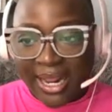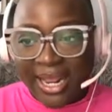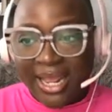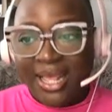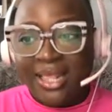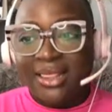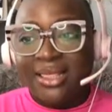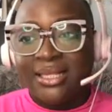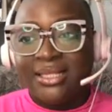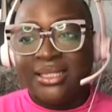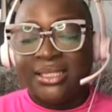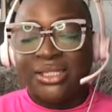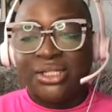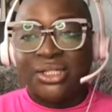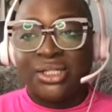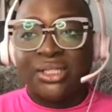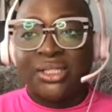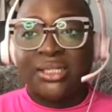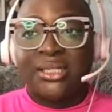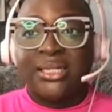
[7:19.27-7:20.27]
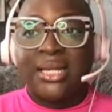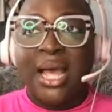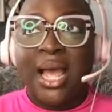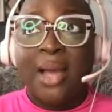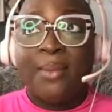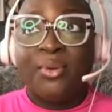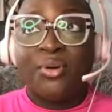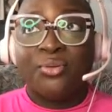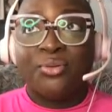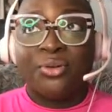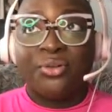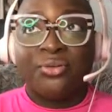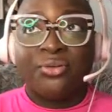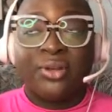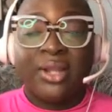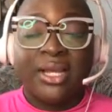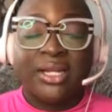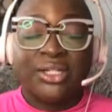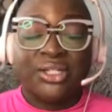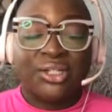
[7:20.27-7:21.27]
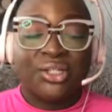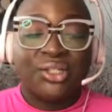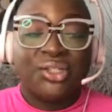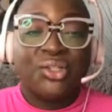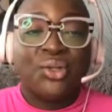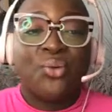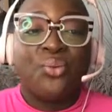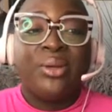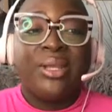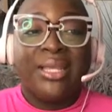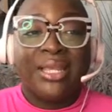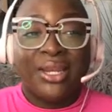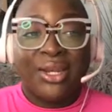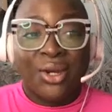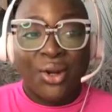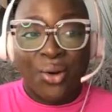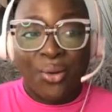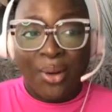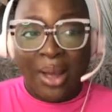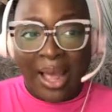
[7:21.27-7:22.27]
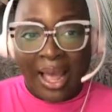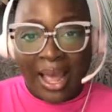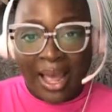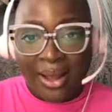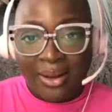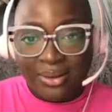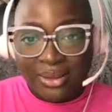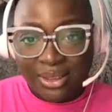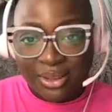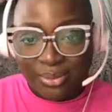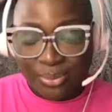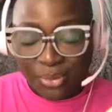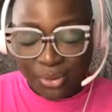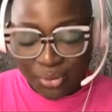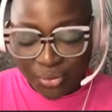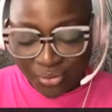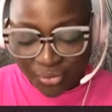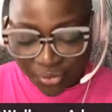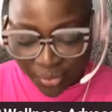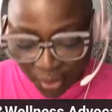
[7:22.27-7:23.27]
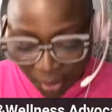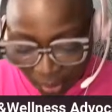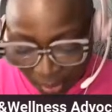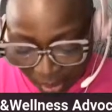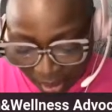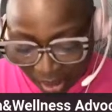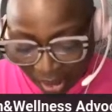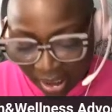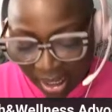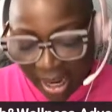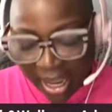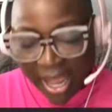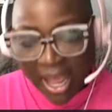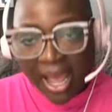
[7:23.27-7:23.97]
and this is just a time of reflection so we can know how to move forward.